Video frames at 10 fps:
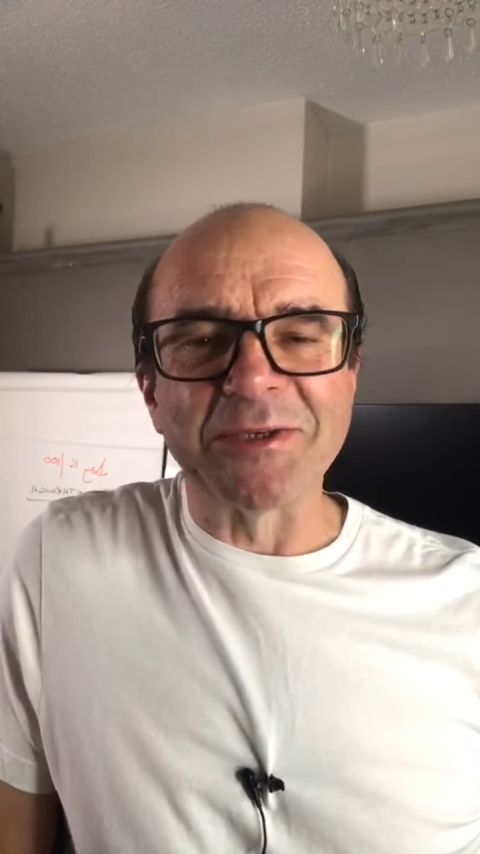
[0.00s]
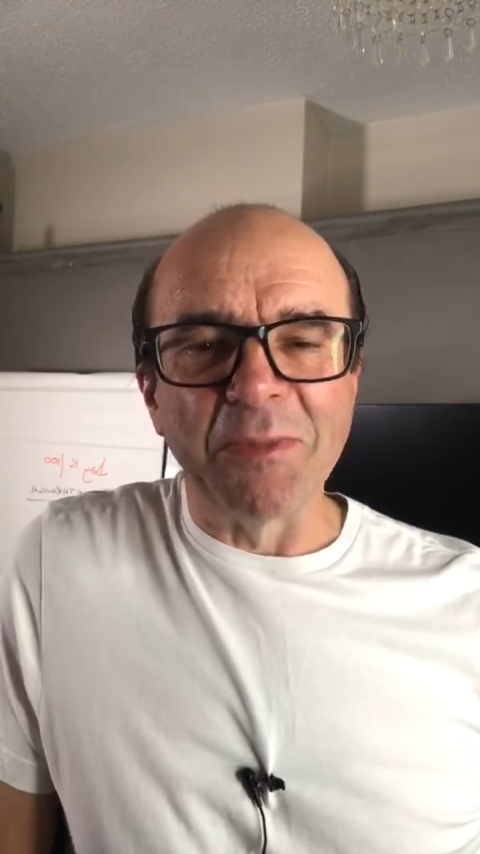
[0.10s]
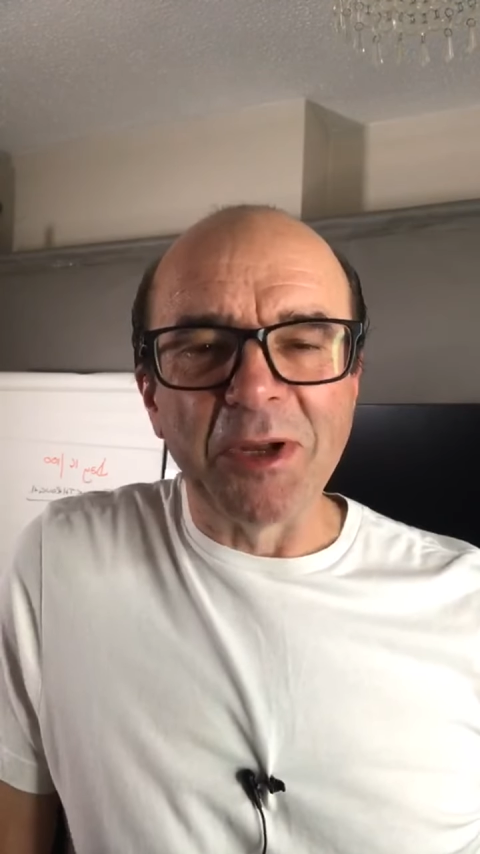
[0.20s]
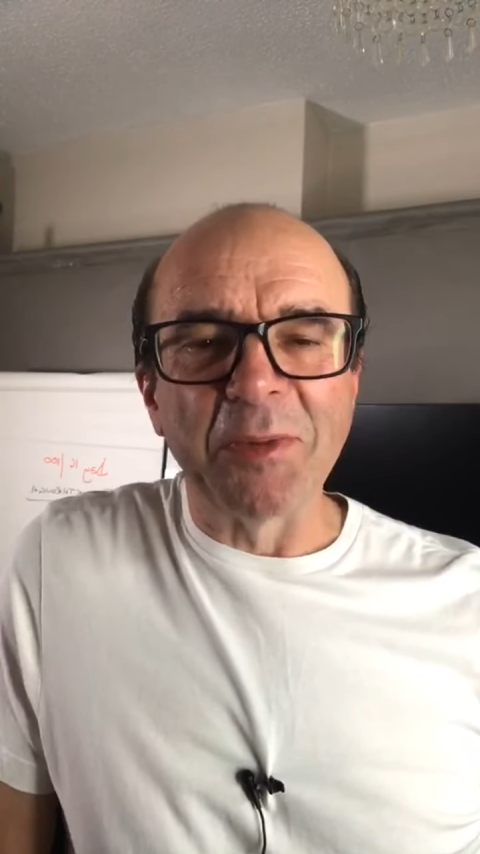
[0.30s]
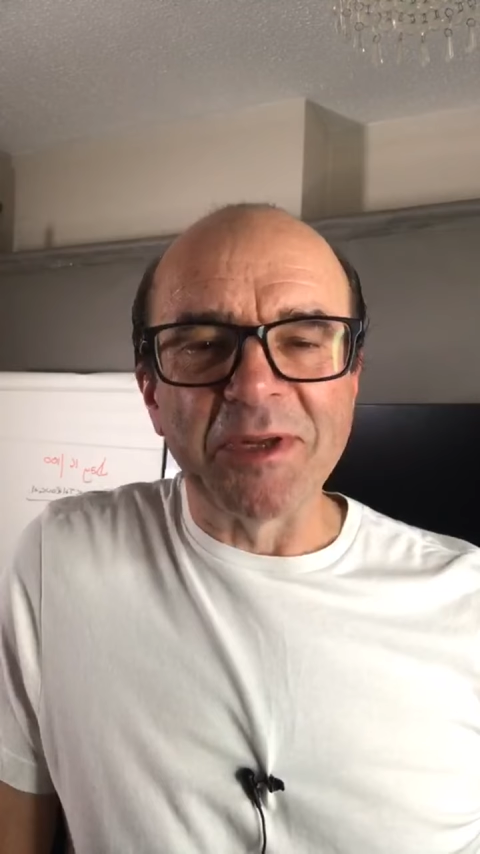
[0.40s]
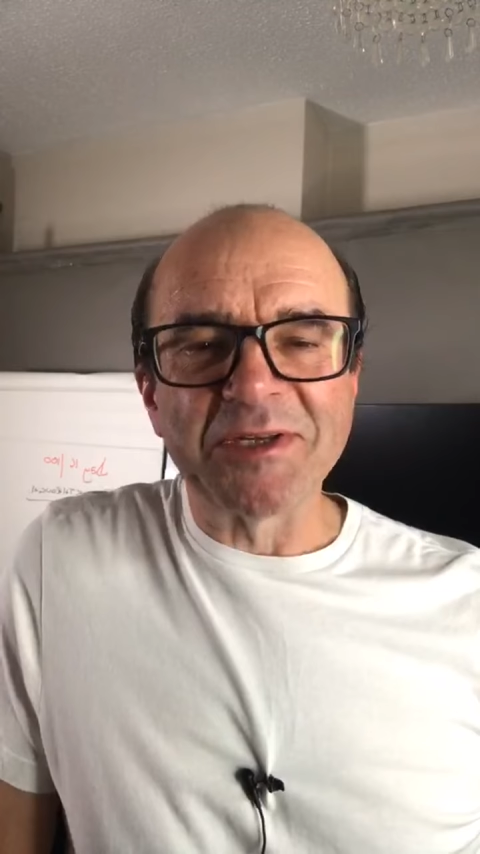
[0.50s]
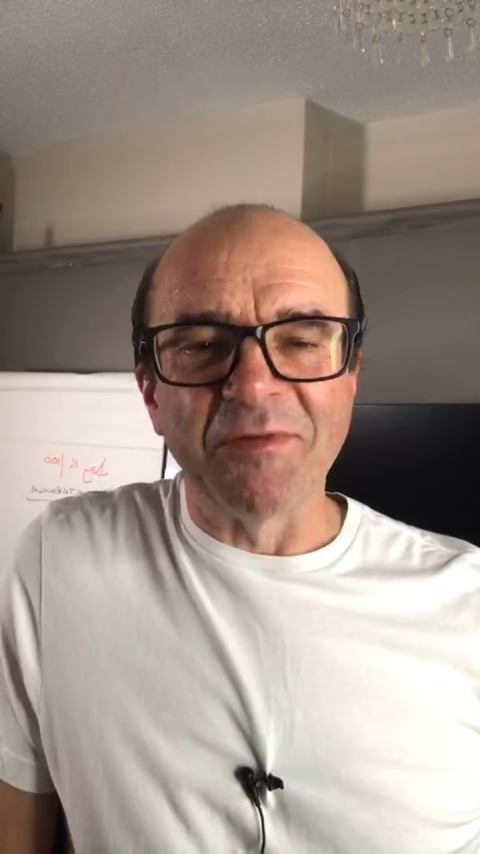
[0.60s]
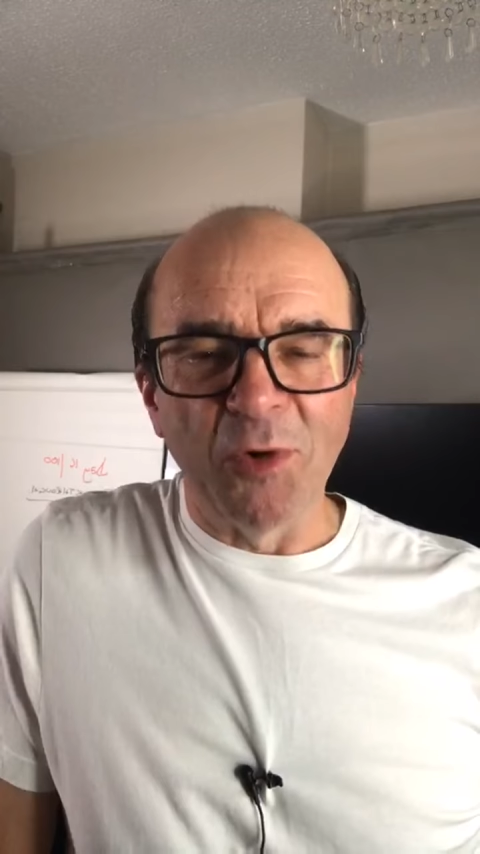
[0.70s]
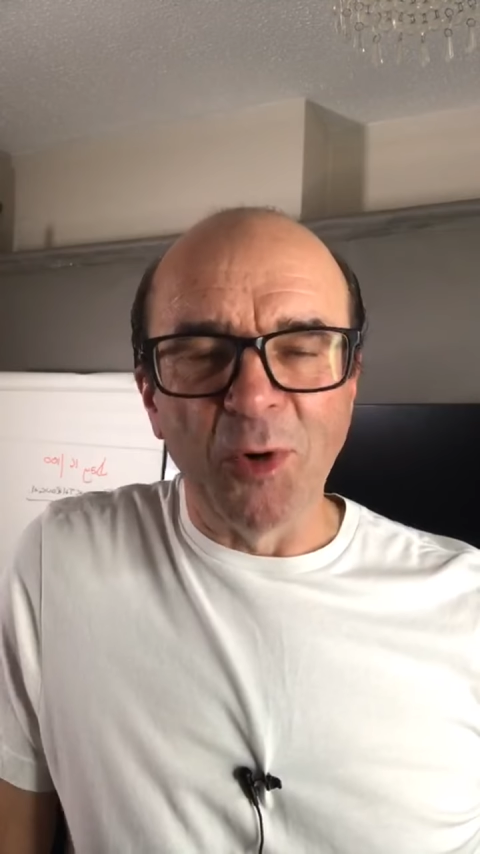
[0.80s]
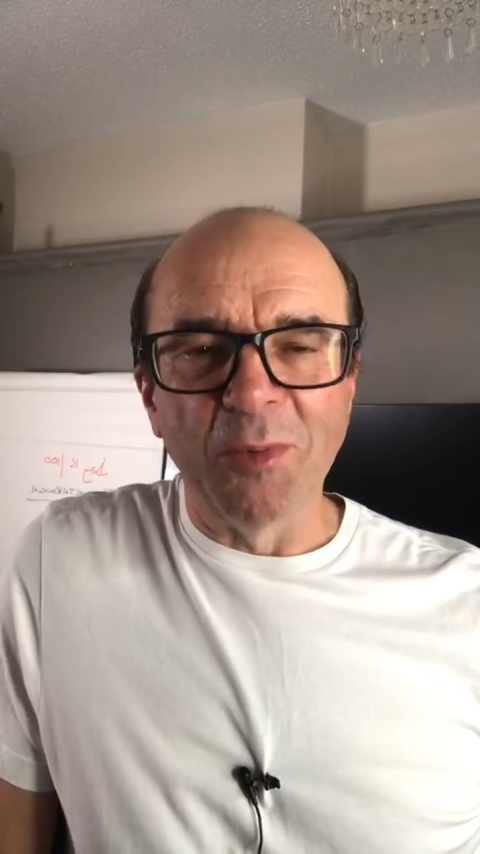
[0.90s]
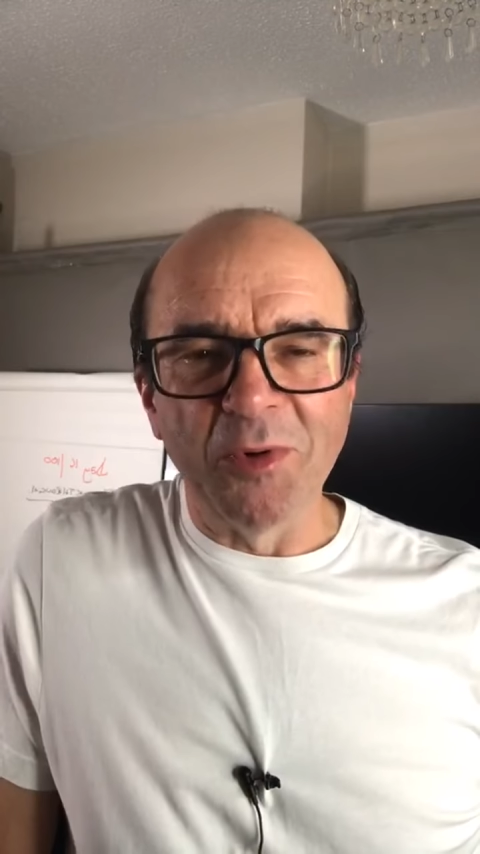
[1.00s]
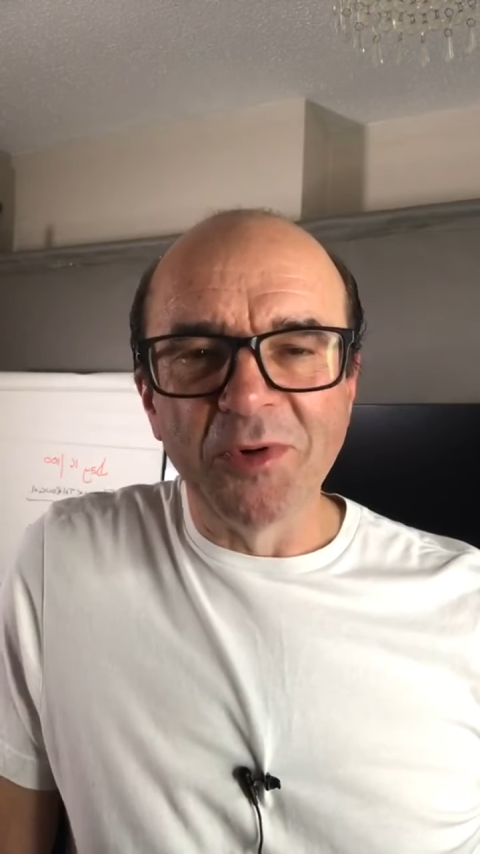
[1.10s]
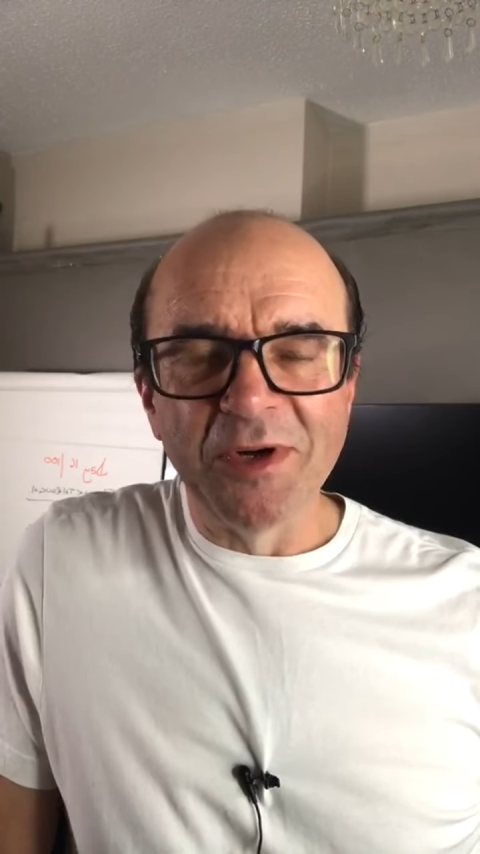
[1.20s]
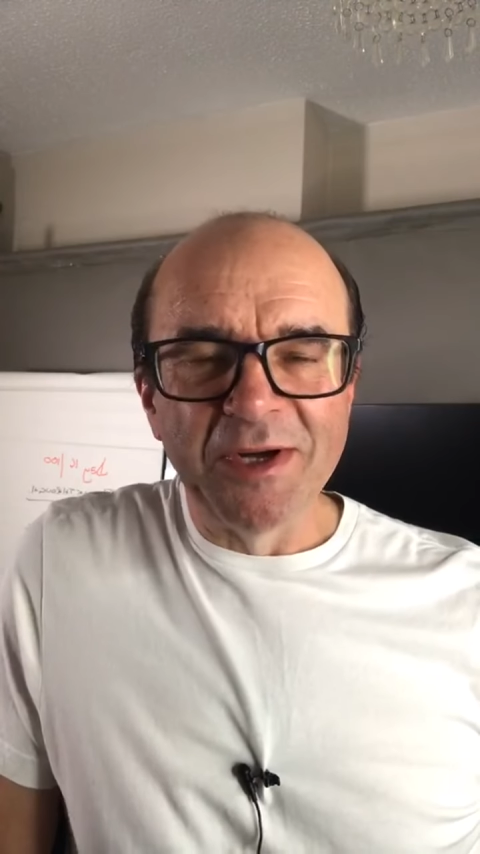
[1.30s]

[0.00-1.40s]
some little bits of normal?